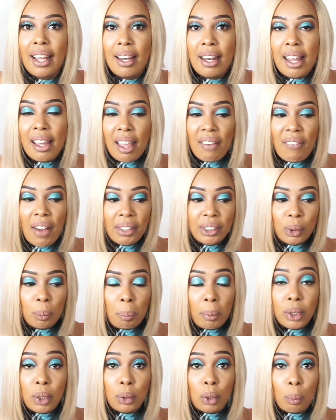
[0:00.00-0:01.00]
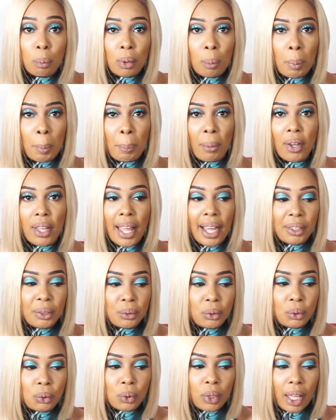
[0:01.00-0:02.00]
Like, if I was to put two people here
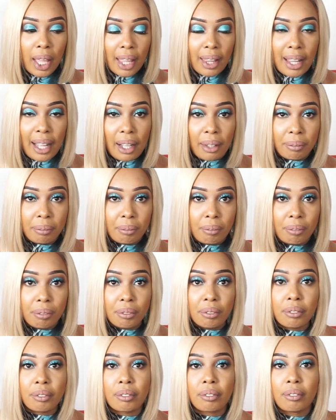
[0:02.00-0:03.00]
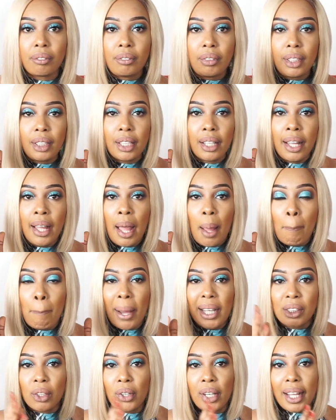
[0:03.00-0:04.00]
together,
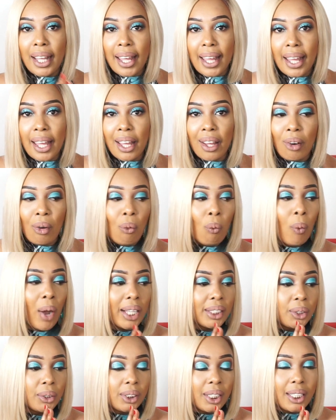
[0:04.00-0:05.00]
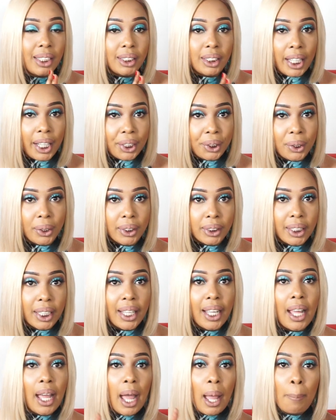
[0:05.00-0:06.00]
person A who has used injections
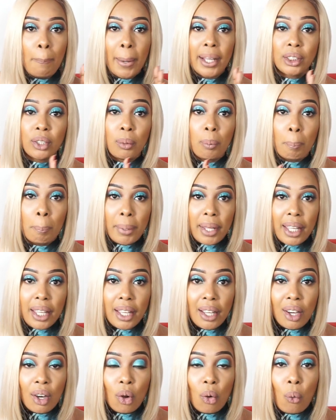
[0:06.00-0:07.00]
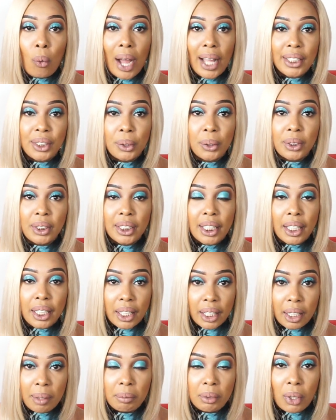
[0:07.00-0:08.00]
and person B who has used
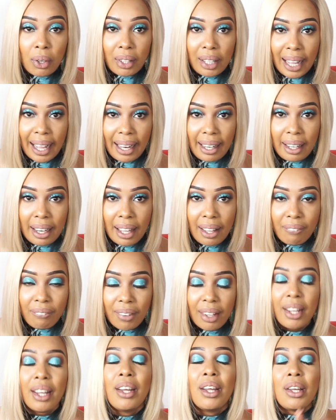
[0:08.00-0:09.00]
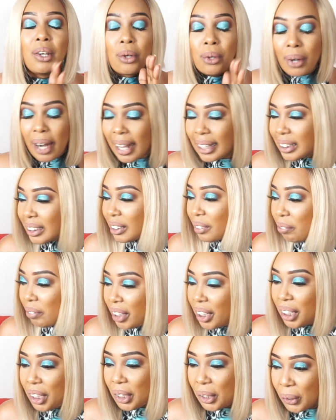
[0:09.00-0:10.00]
creams all her life, trust
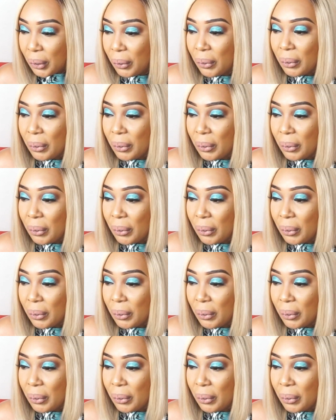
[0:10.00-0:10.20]
me,